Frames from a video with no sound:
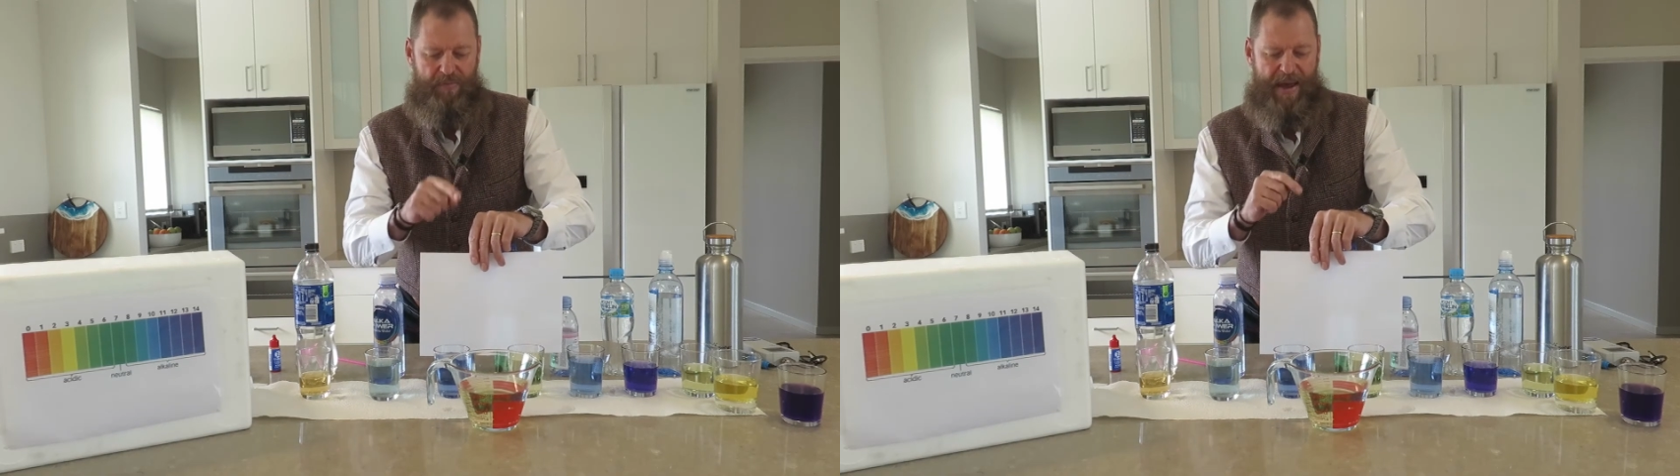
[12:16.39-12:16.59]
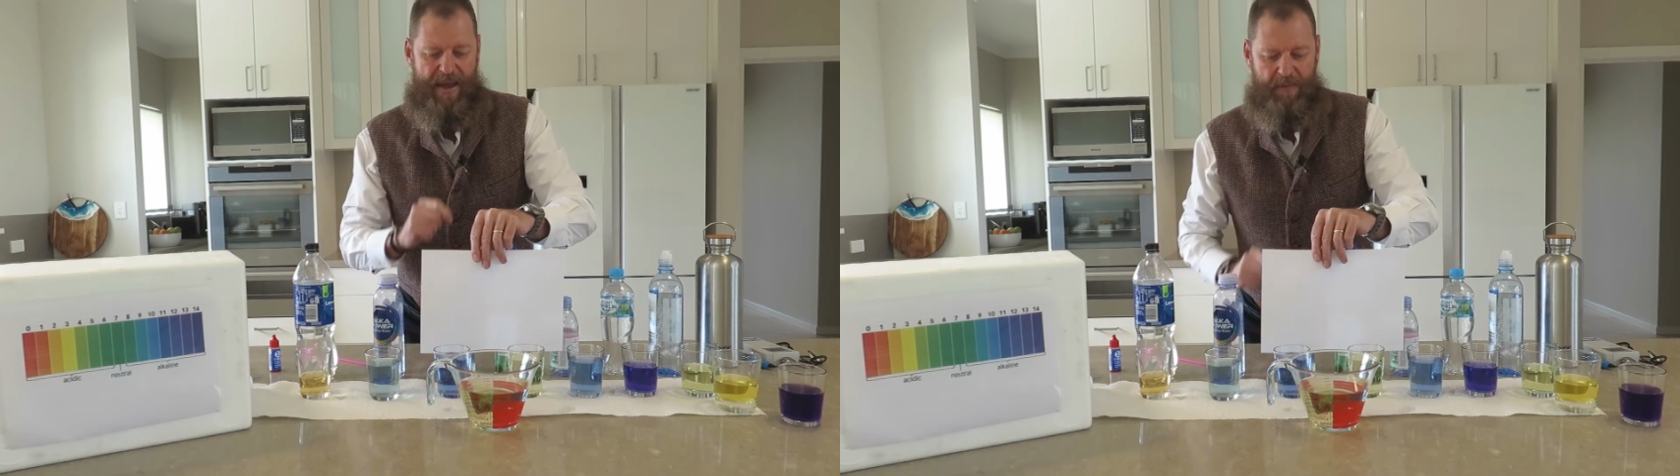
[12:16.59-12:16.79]

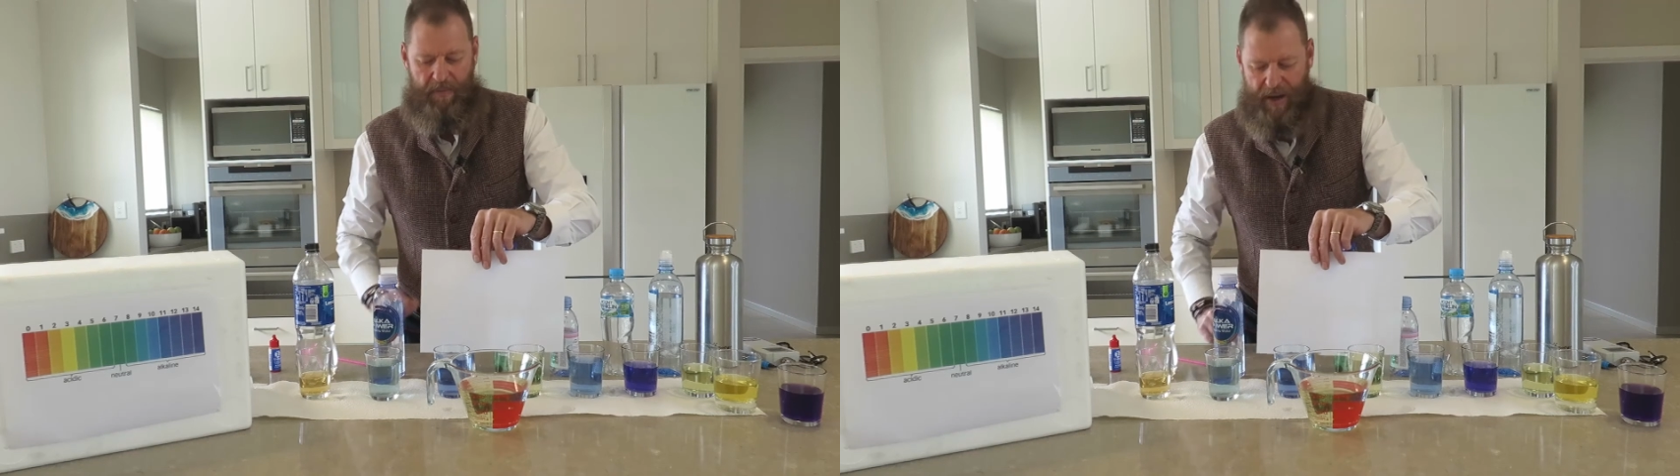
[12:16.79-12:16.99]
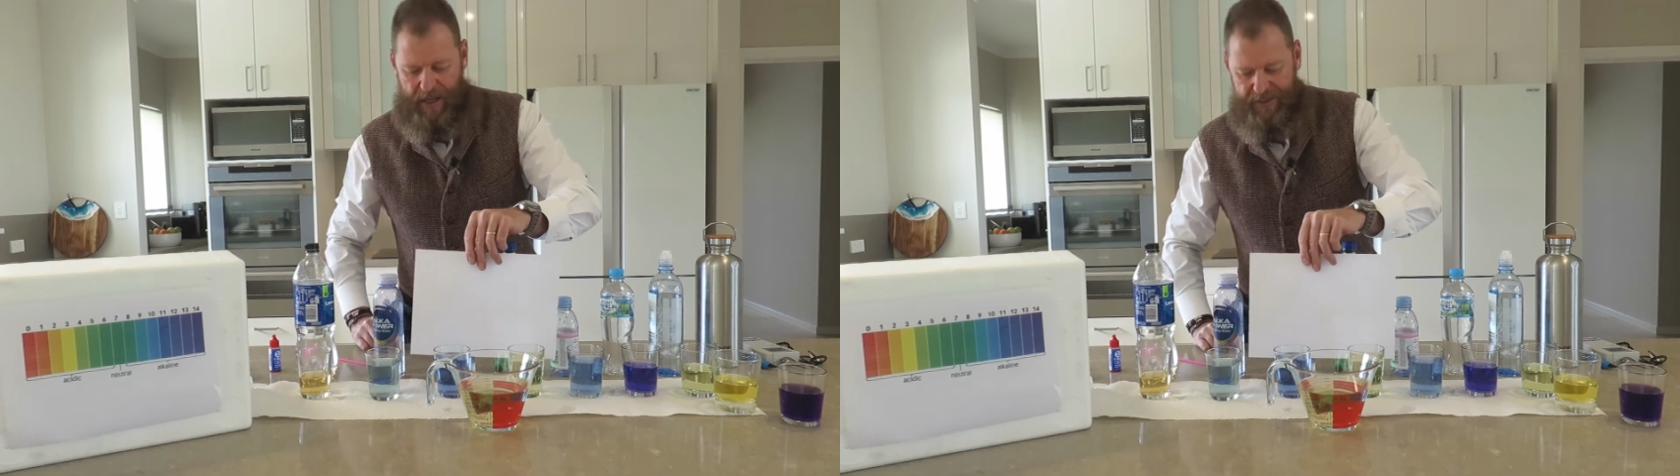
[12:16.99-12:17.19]

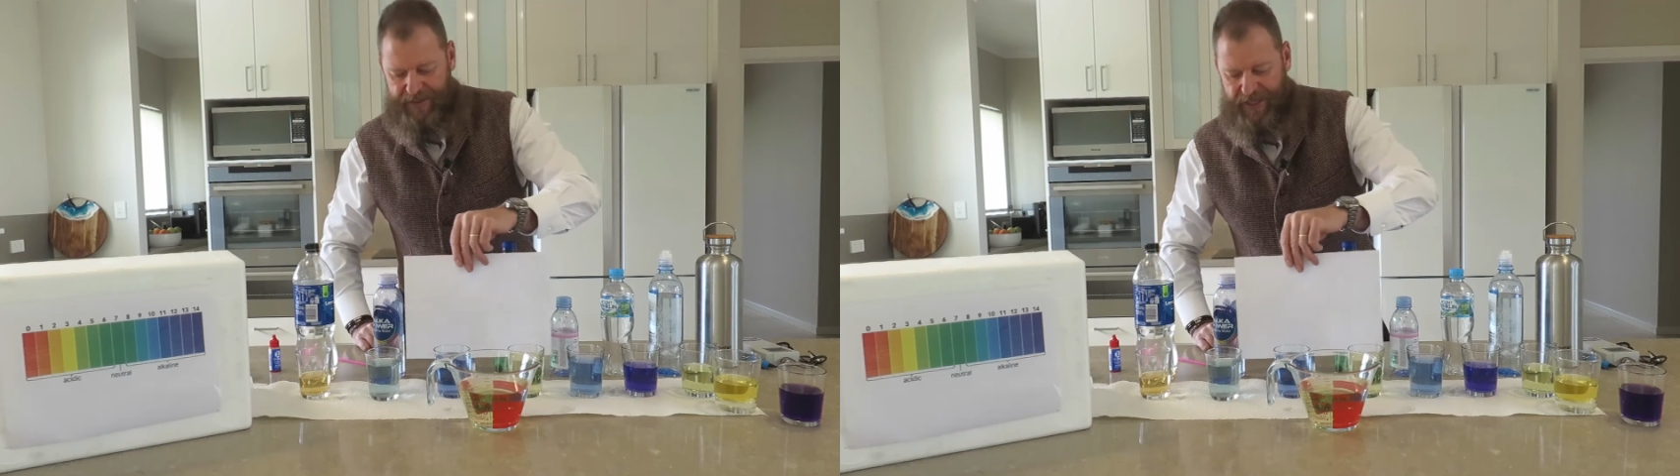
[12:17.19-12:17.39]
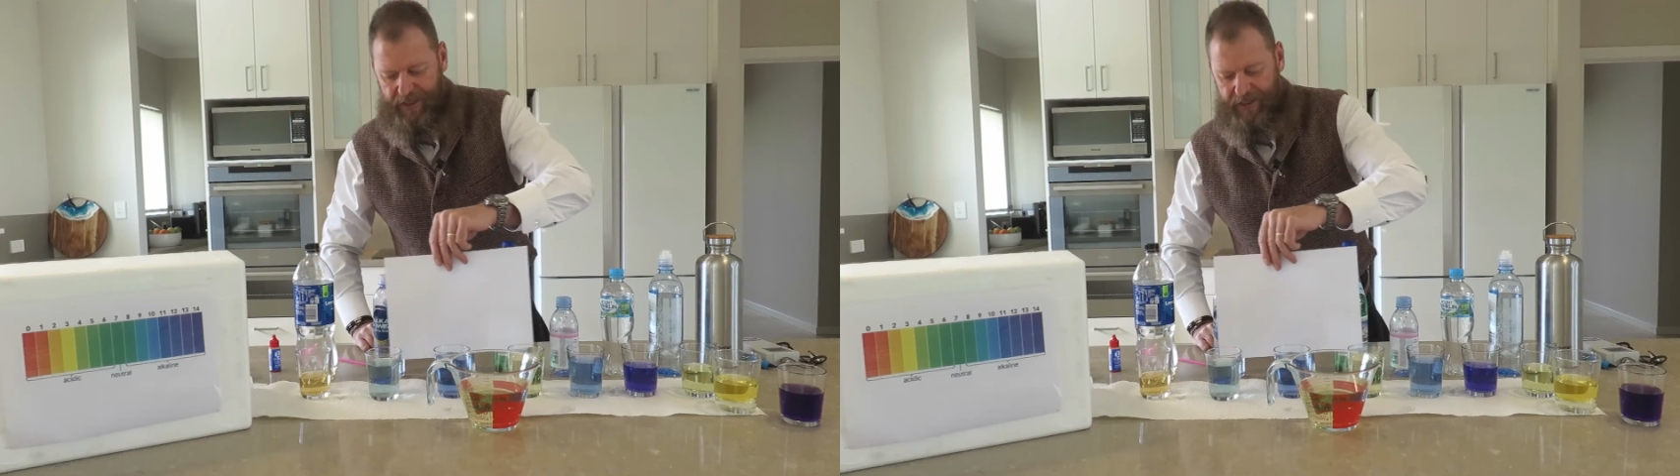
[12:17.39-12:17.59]
make my
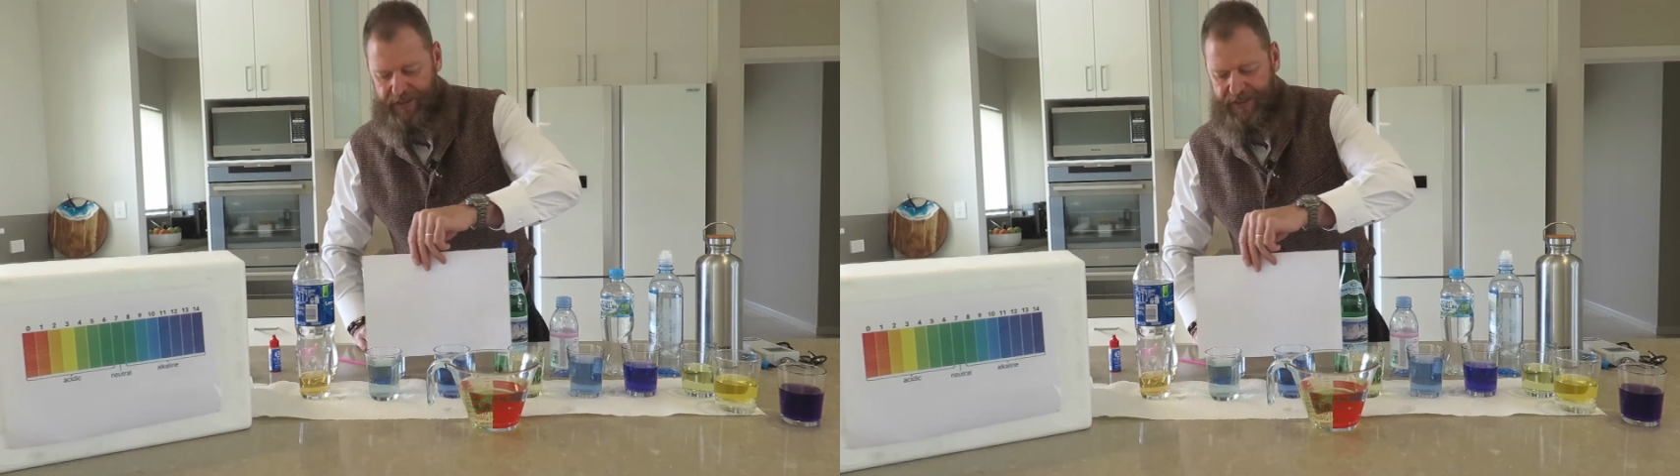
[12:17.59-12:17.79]
cell